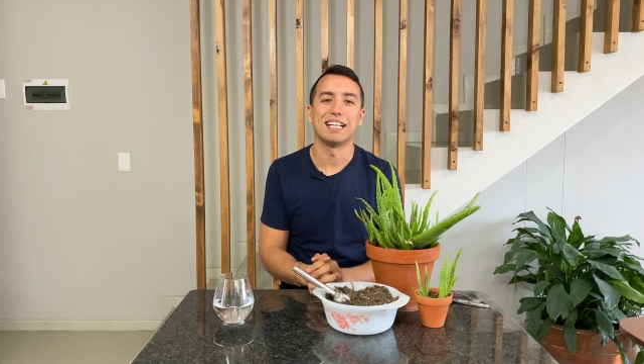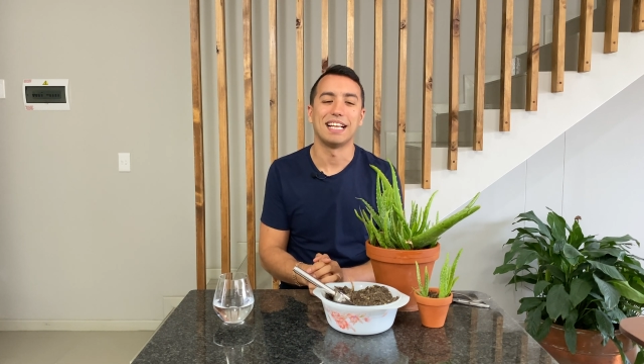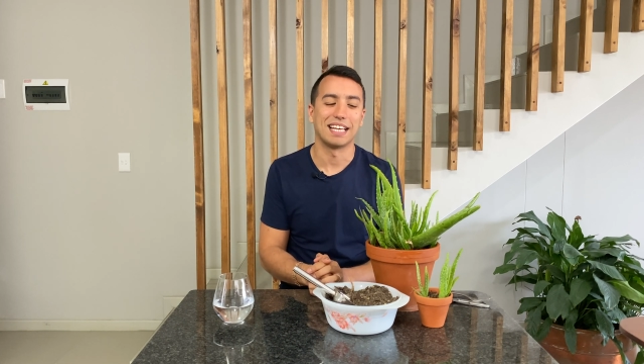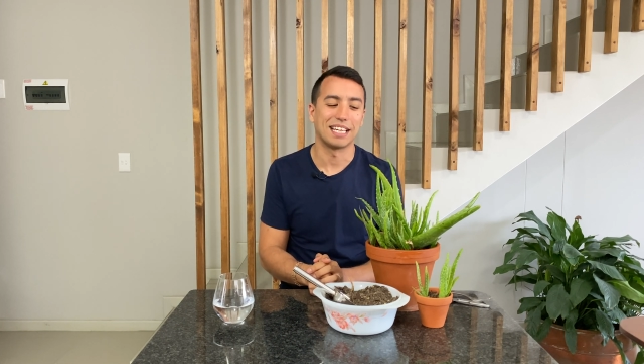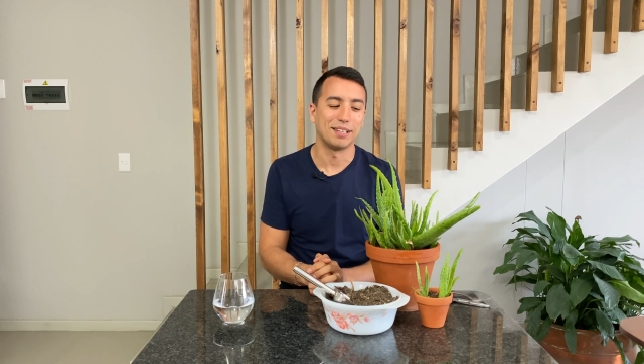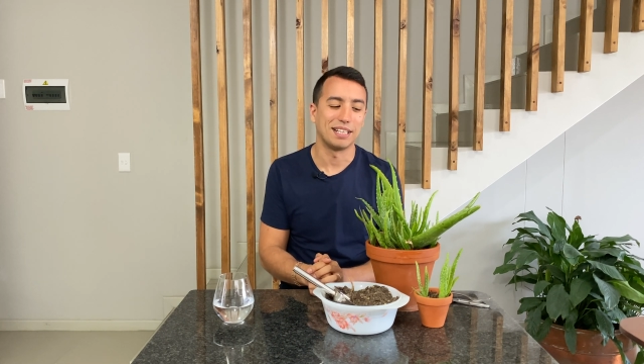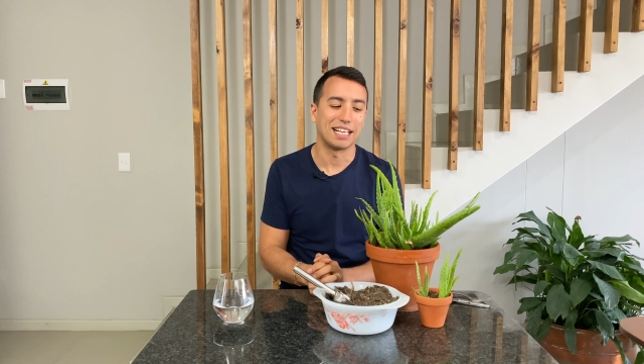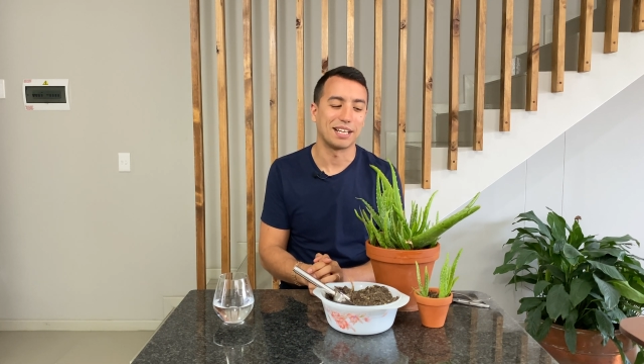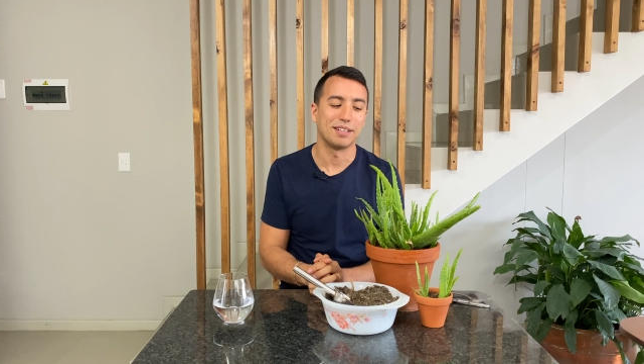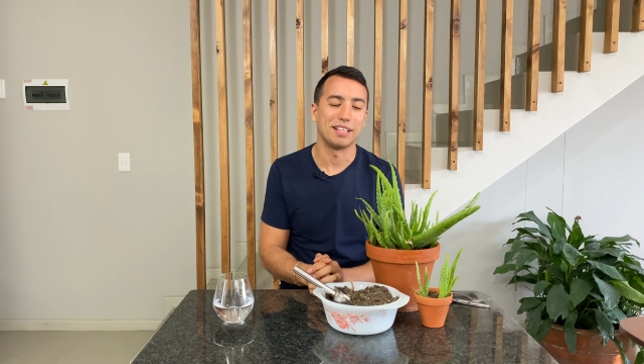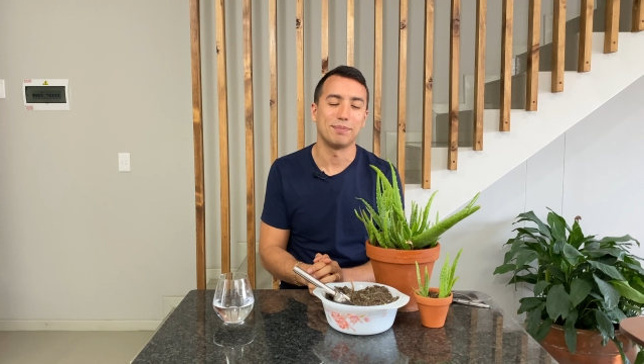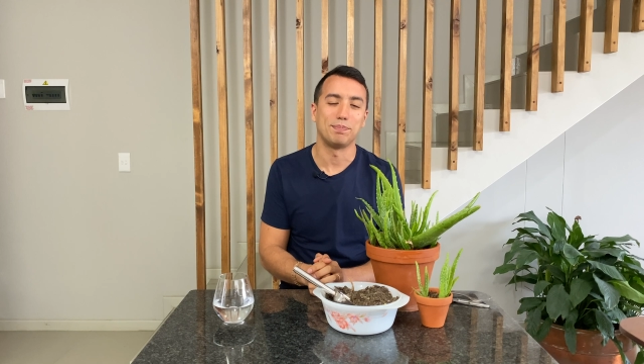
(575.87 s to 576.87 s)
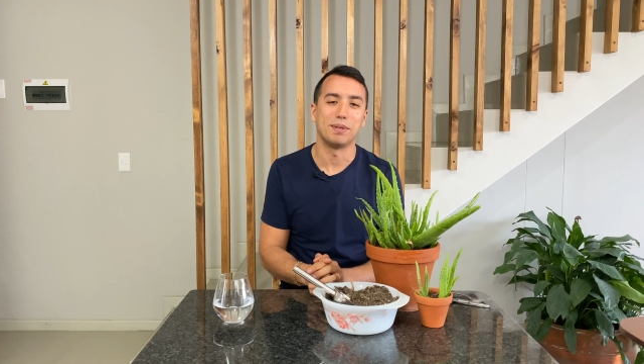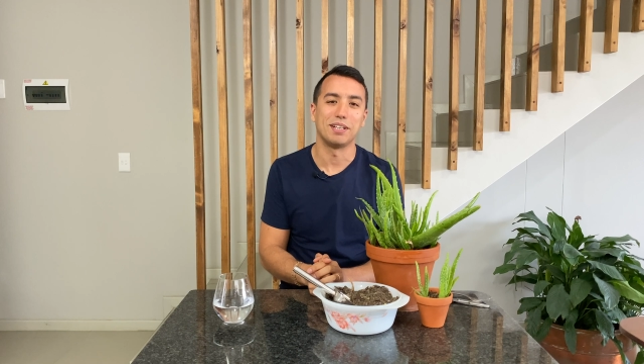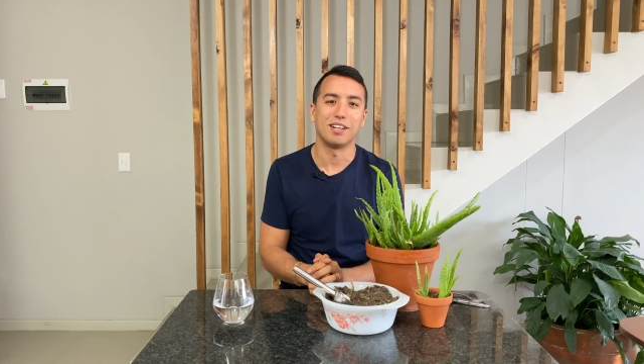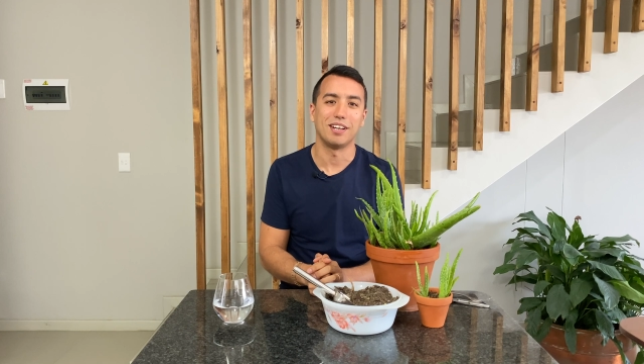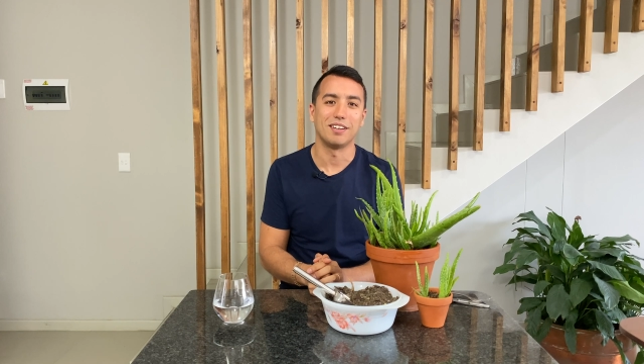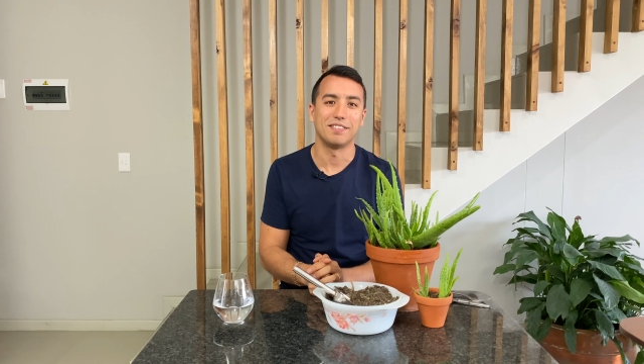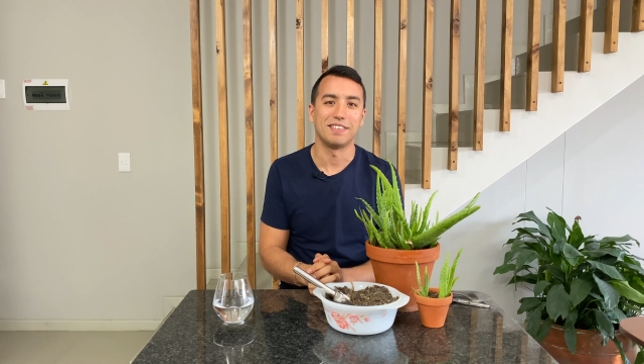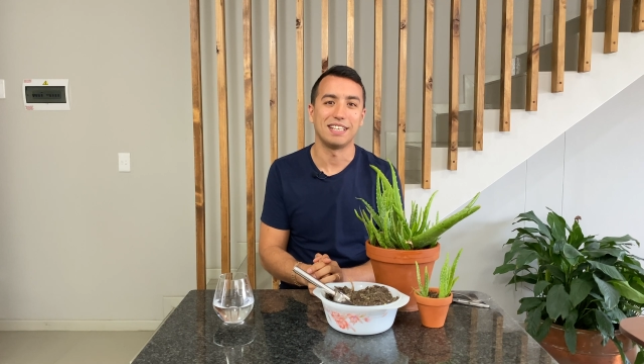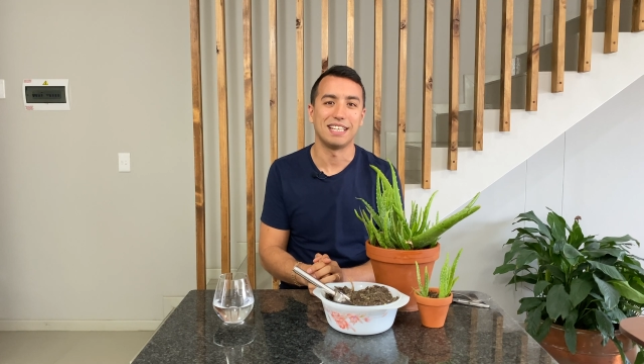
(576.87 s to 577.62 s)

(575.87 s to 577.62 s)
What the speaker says: like a bit of a